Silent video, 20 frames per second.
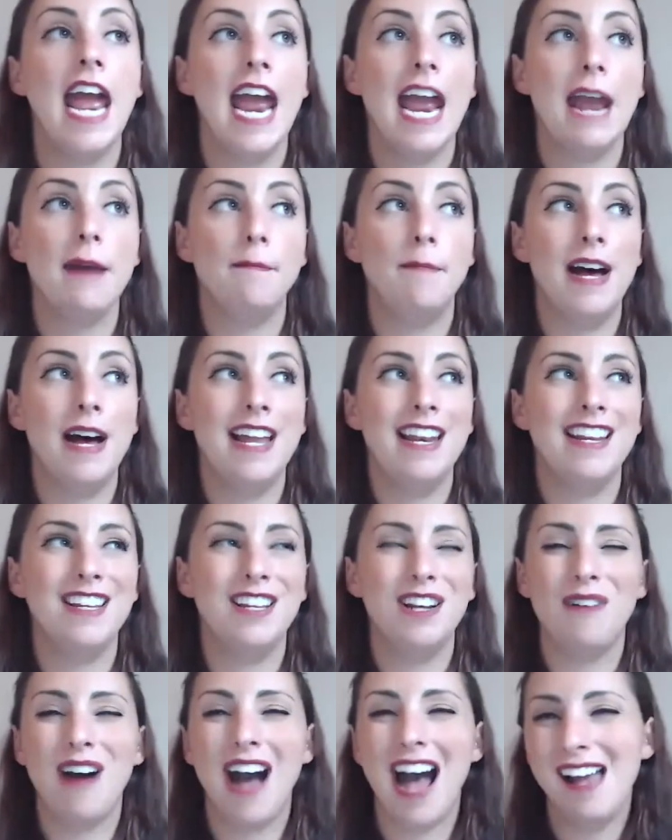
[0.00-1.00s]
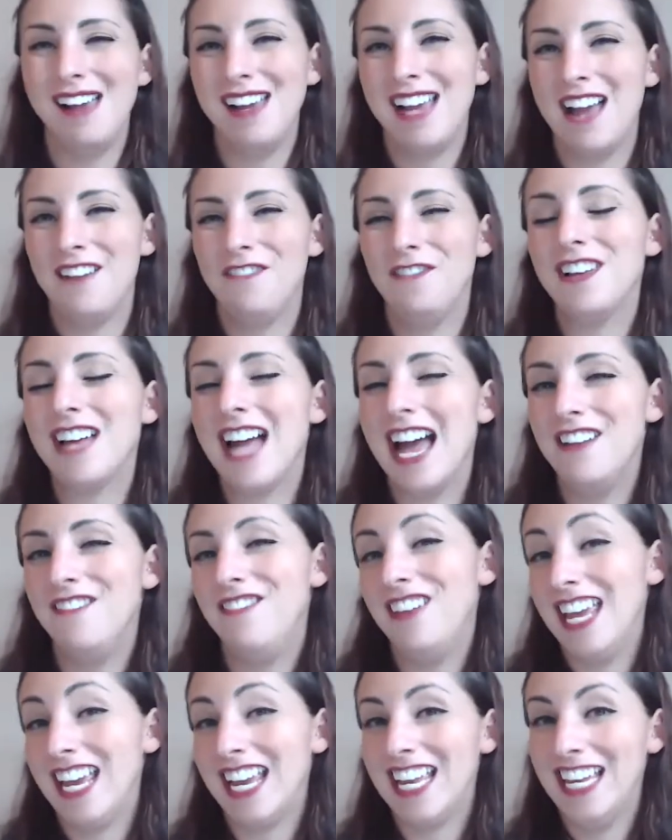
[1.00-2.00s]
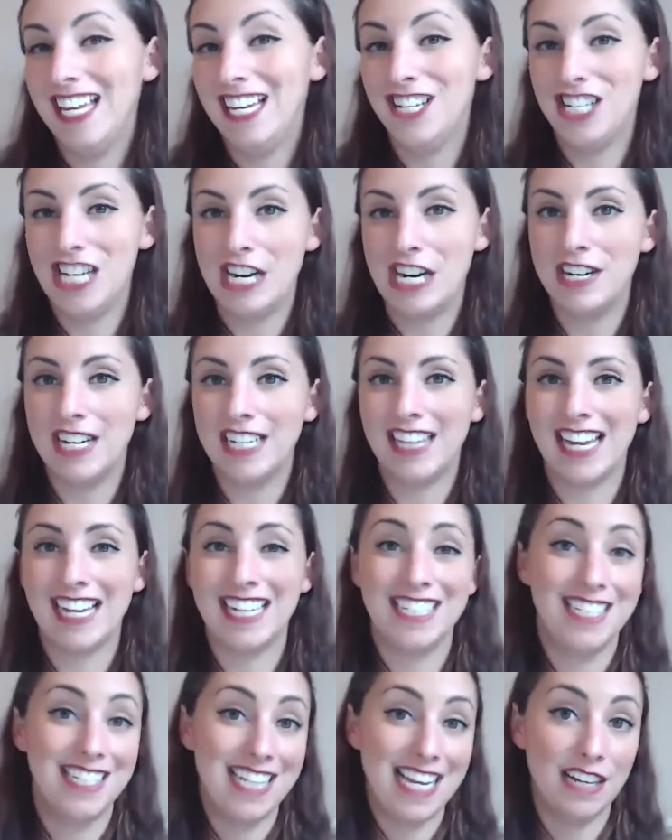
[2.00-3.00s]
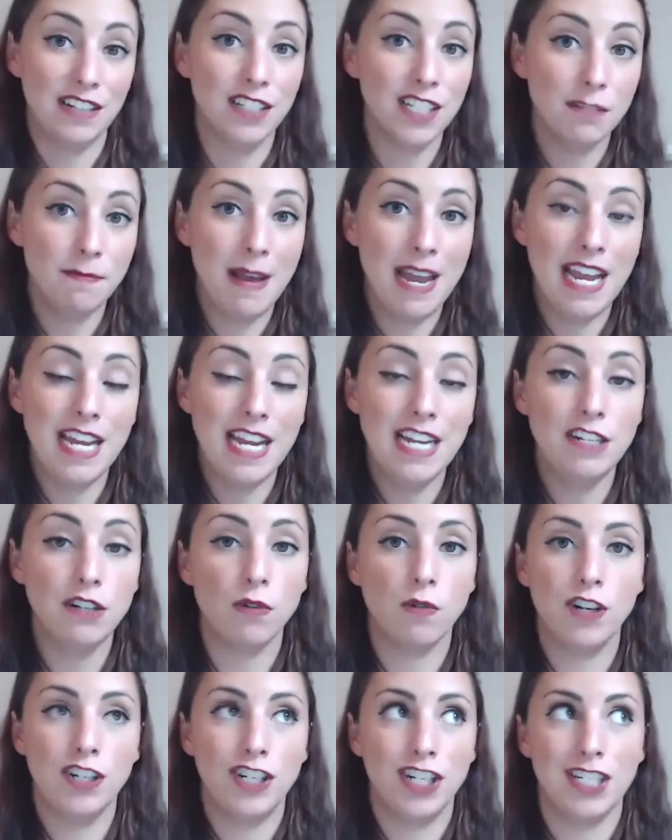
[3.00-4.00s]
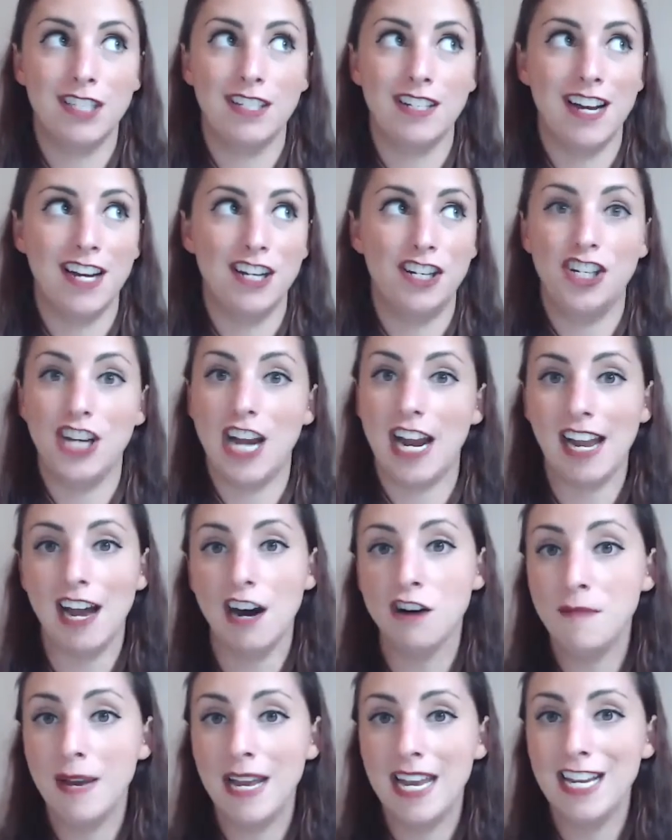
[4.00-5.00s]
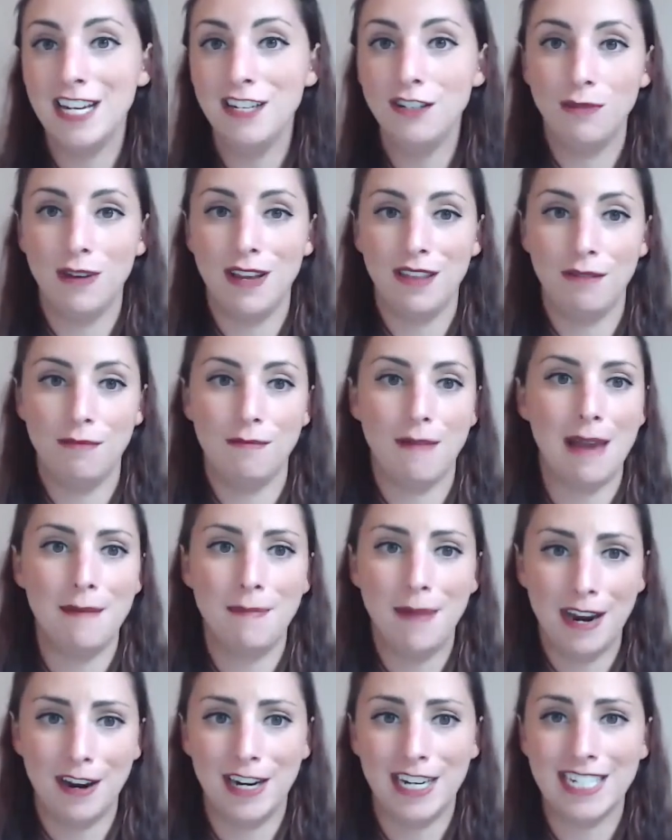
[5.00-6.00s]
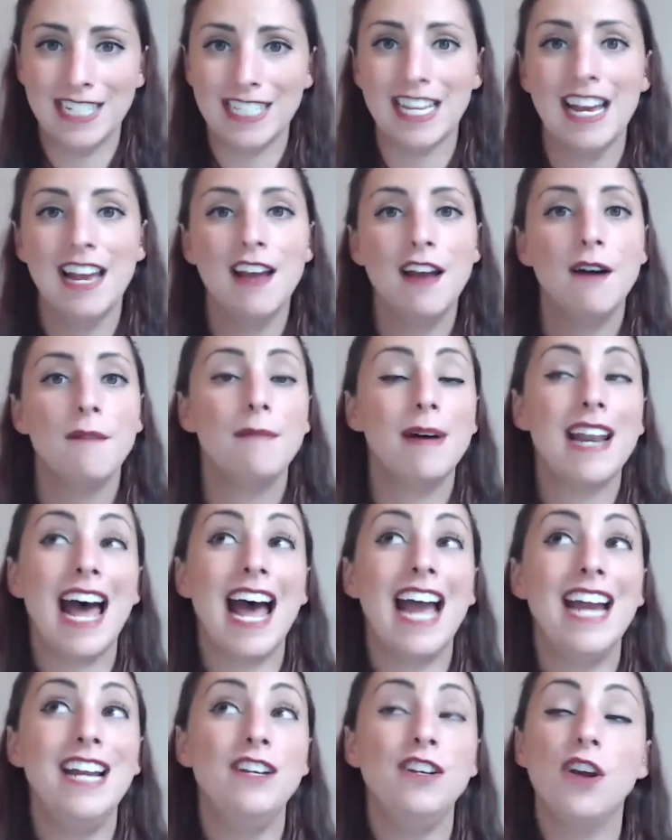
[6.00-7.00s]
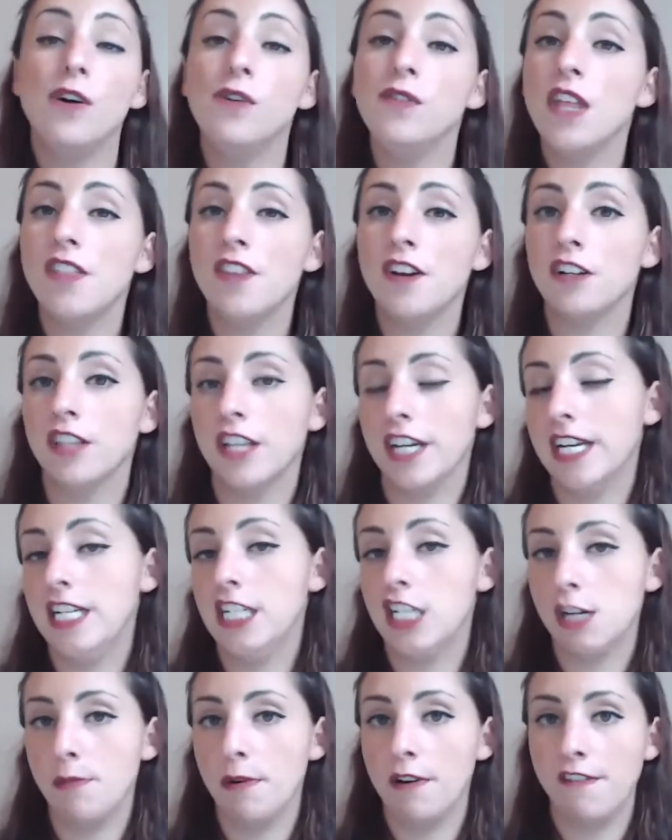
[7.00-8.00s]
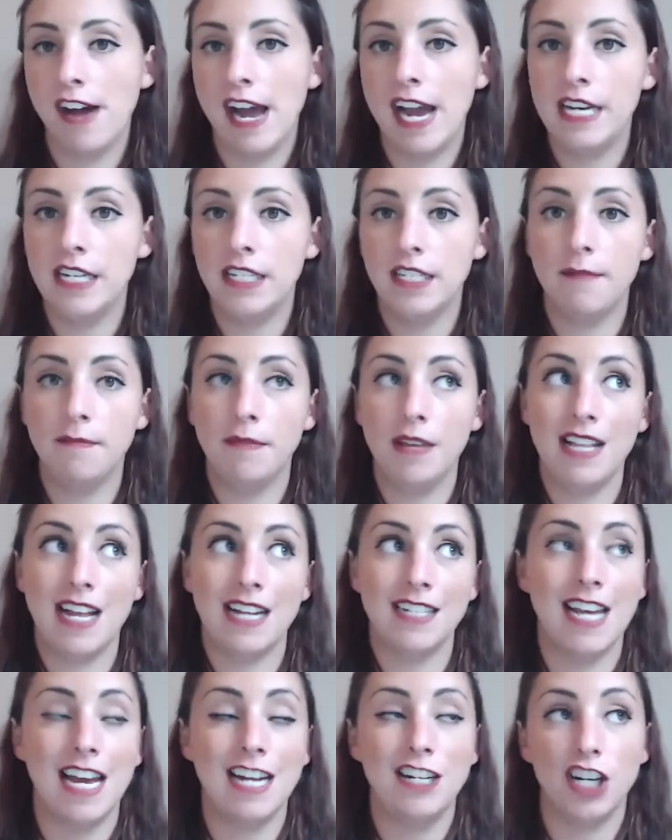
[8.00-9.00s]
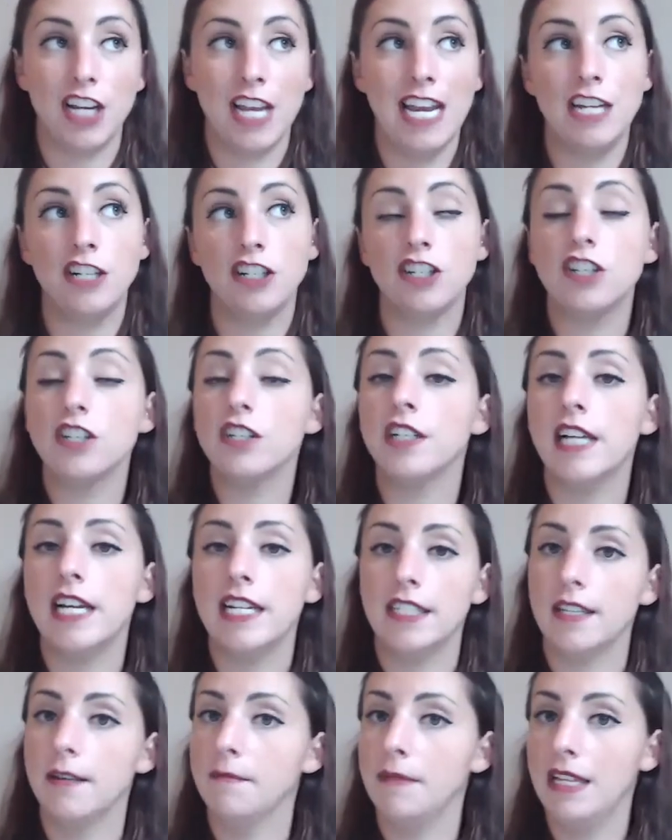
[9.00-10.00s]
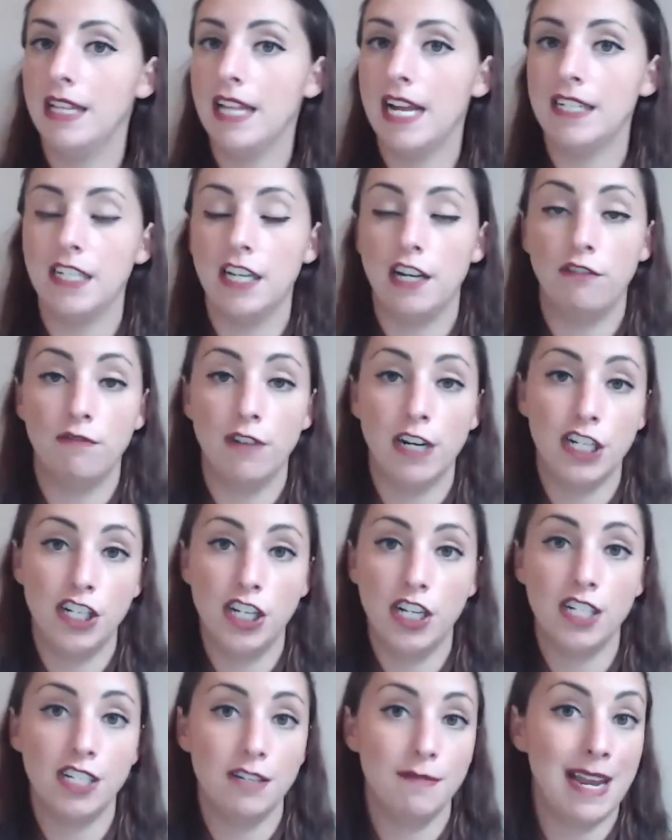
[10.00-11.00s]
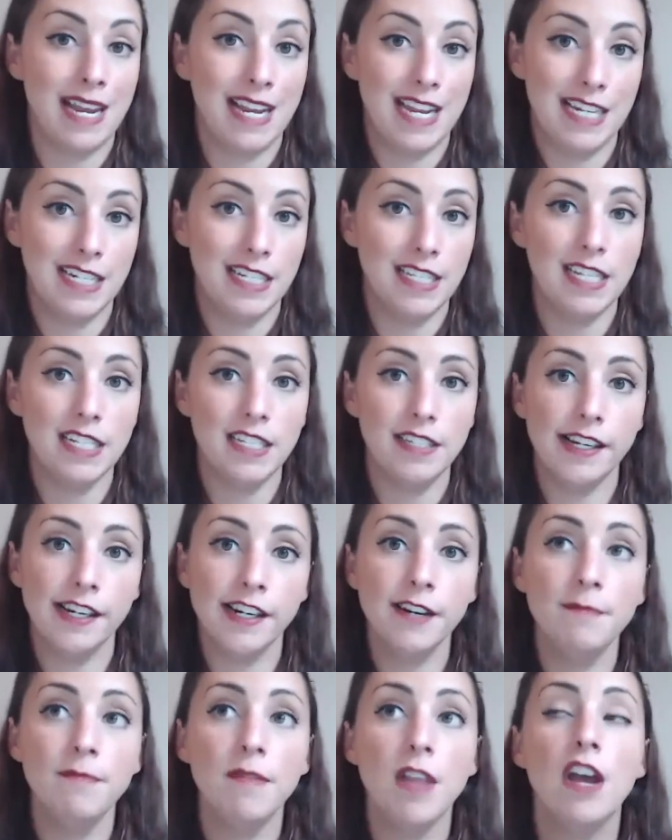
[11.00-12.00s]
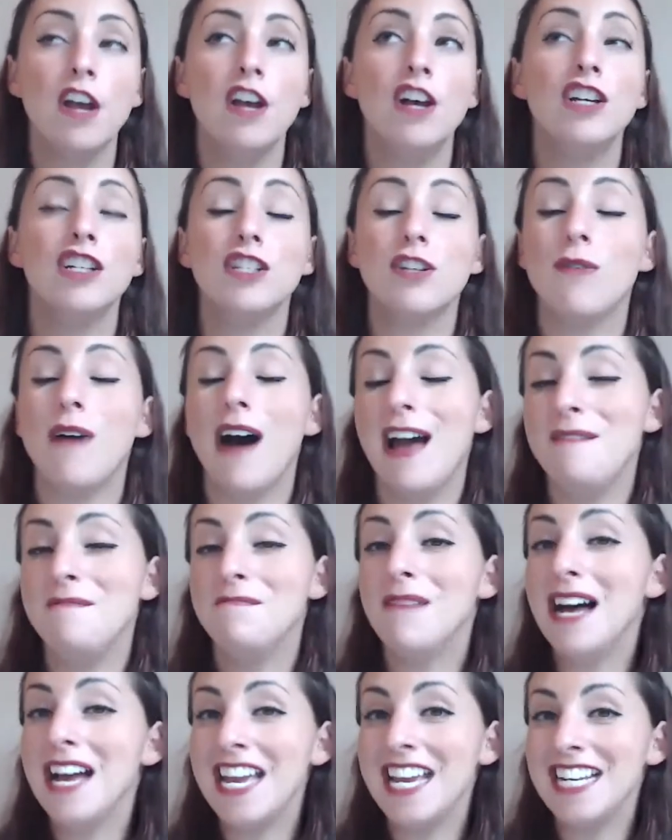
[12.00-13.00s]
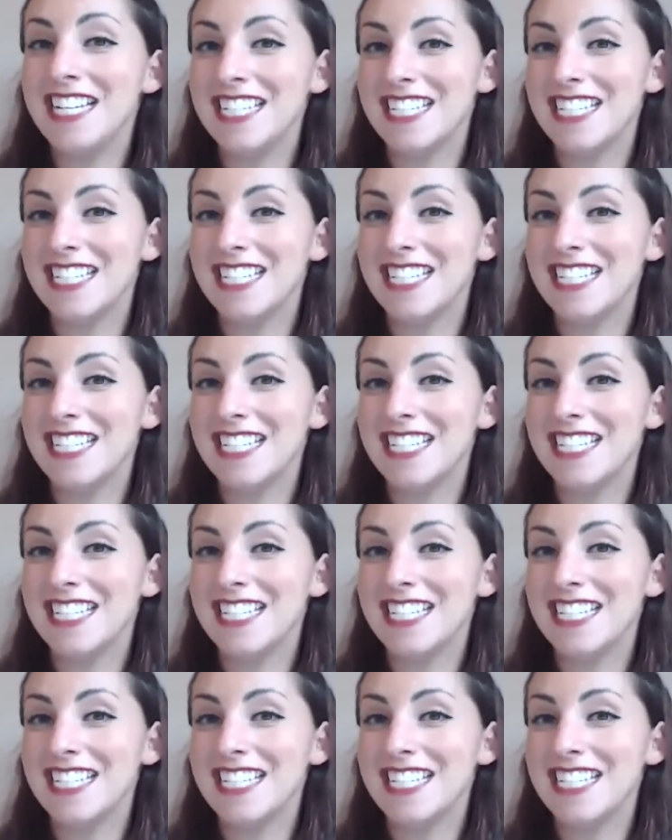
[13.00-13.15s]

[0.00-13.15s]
But I feel kind of icky sharing like a sales page or just a checkout page with my parents. But I know that they're looking to provide something that's educational and something that's enriching to my kids this year. So I might,